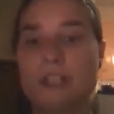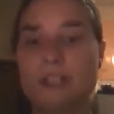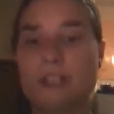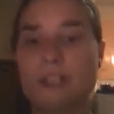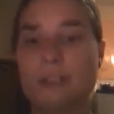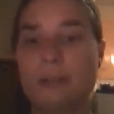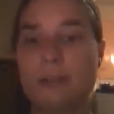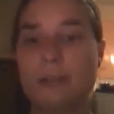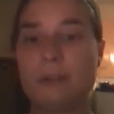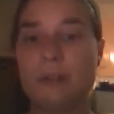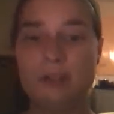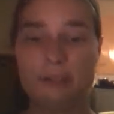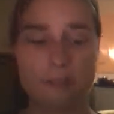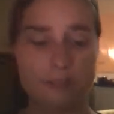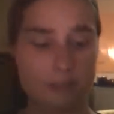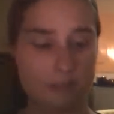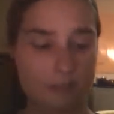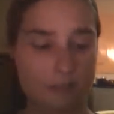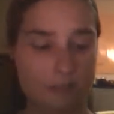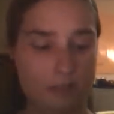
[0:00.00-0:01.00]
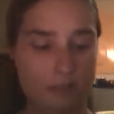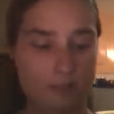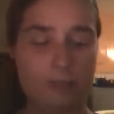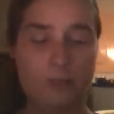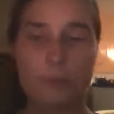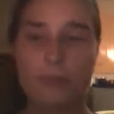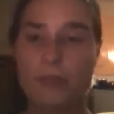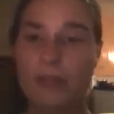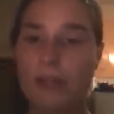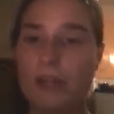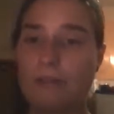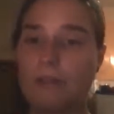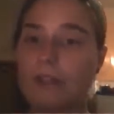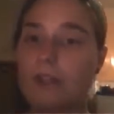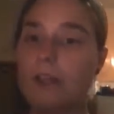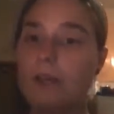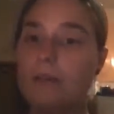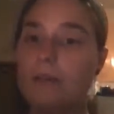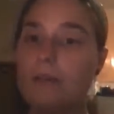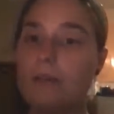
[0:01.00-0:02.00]
easy to put on there. You just have a
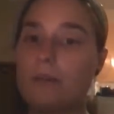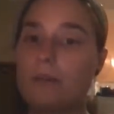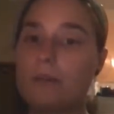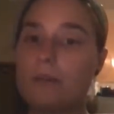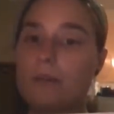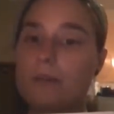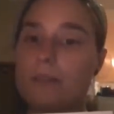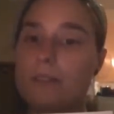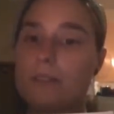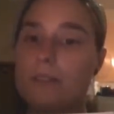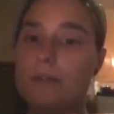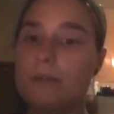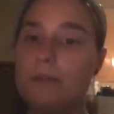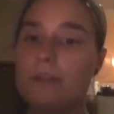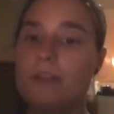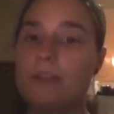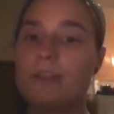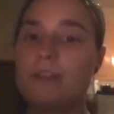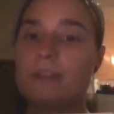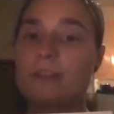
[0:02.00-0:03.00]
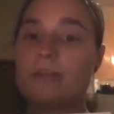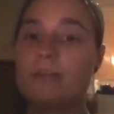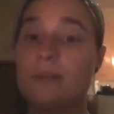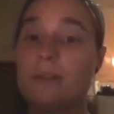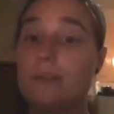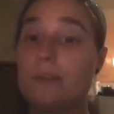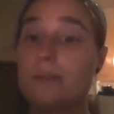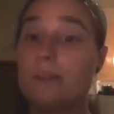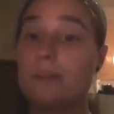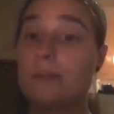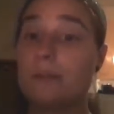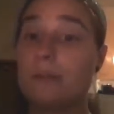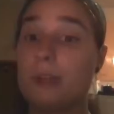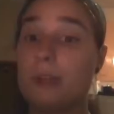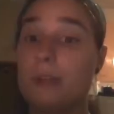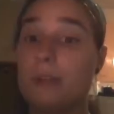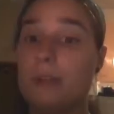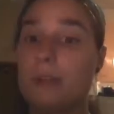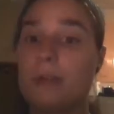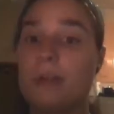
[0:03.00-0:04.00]
couple of, stamp these on a spare piece of
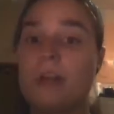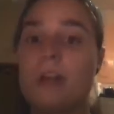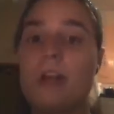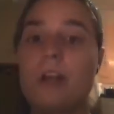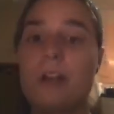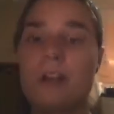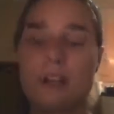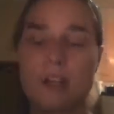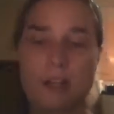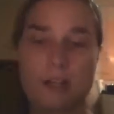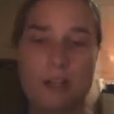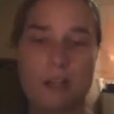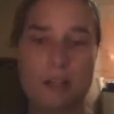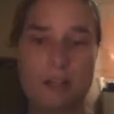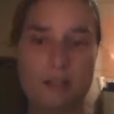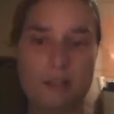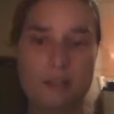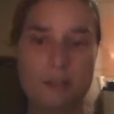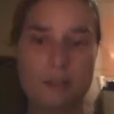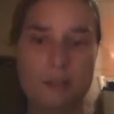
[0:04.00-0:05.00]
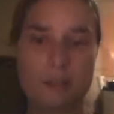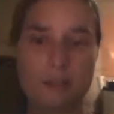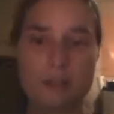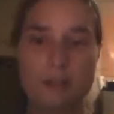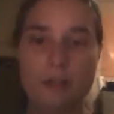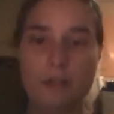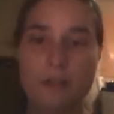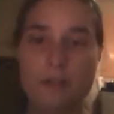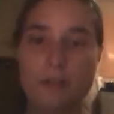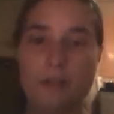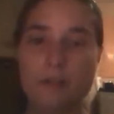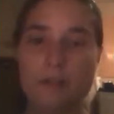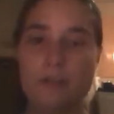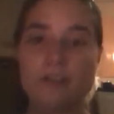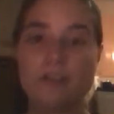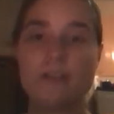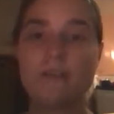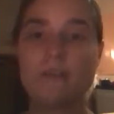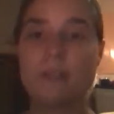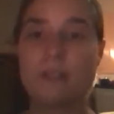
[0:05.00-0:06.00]
paper, and then play around with
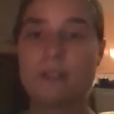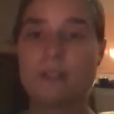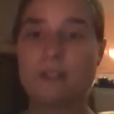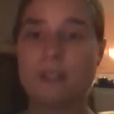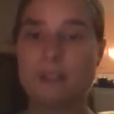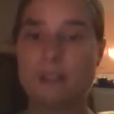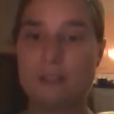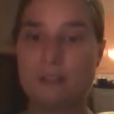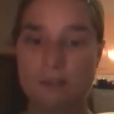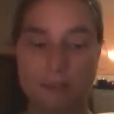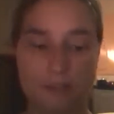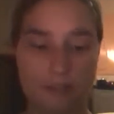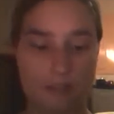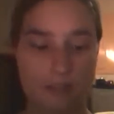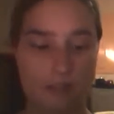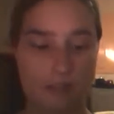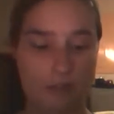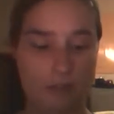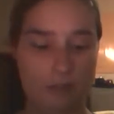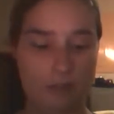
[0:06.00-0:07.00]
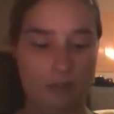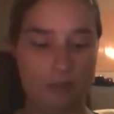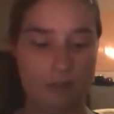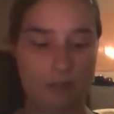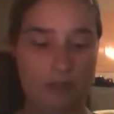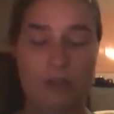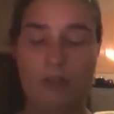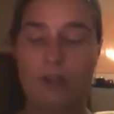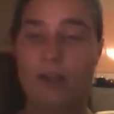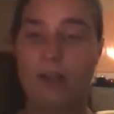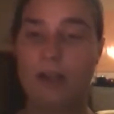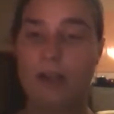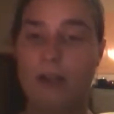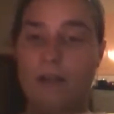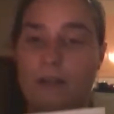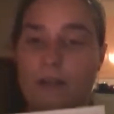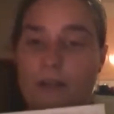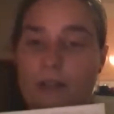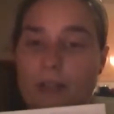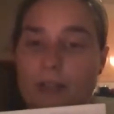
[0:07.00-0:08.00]
the spacing so that you
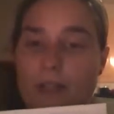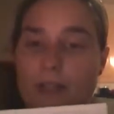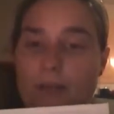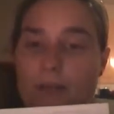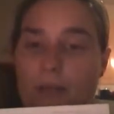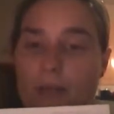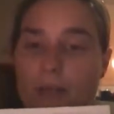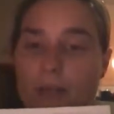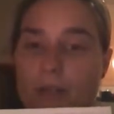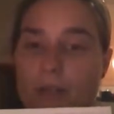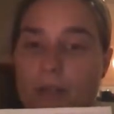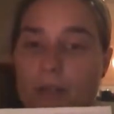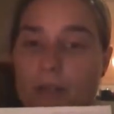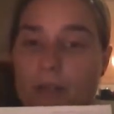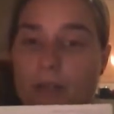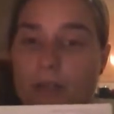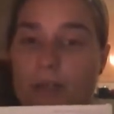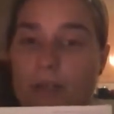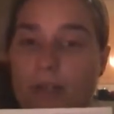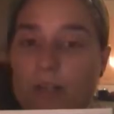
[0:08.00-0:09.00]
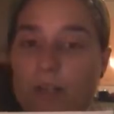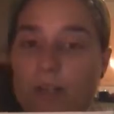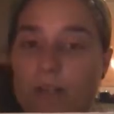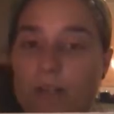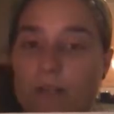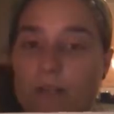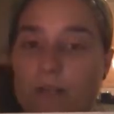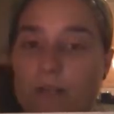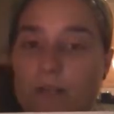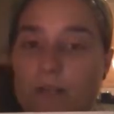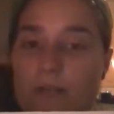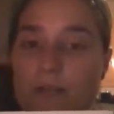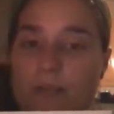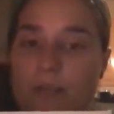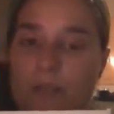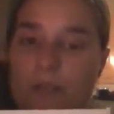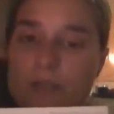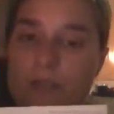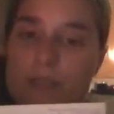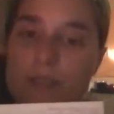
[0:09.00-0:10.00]
have landmarks where to
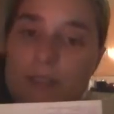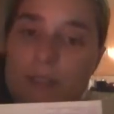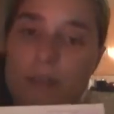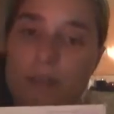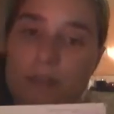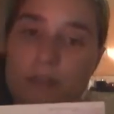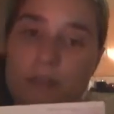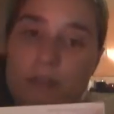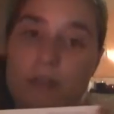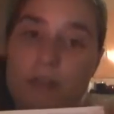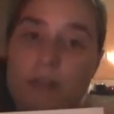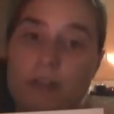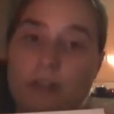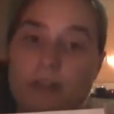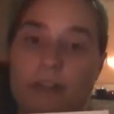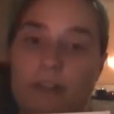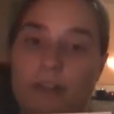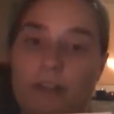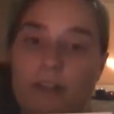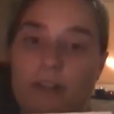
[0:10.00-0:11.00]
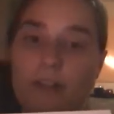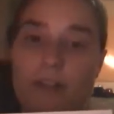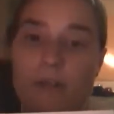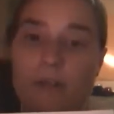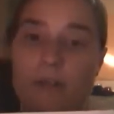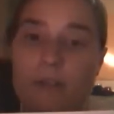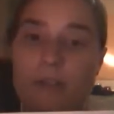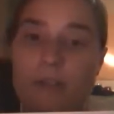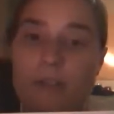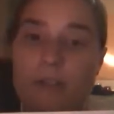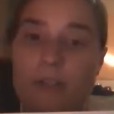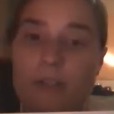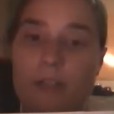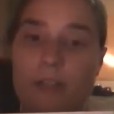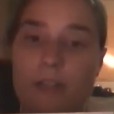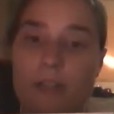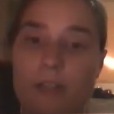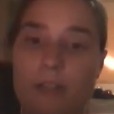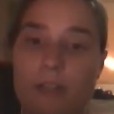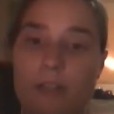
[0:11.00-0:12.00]
stamp your thing
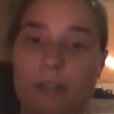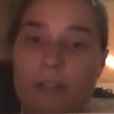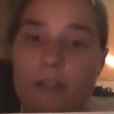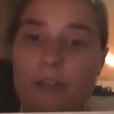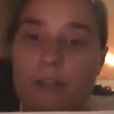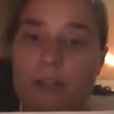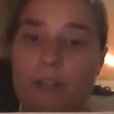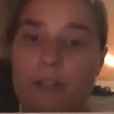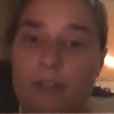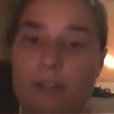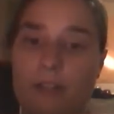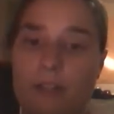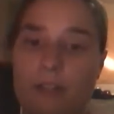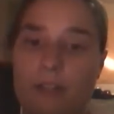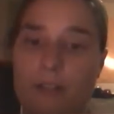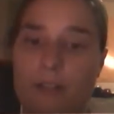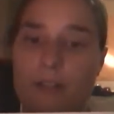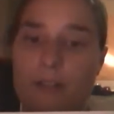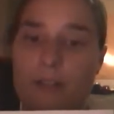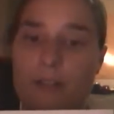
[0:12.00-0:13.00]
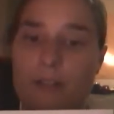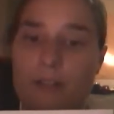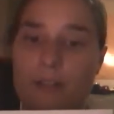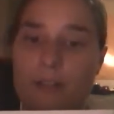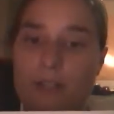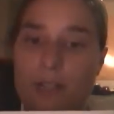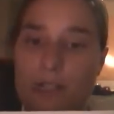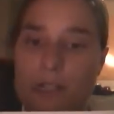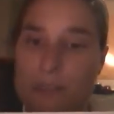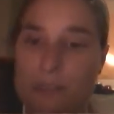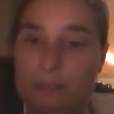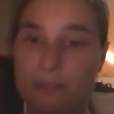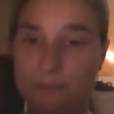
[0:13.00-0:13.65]
within this little gate.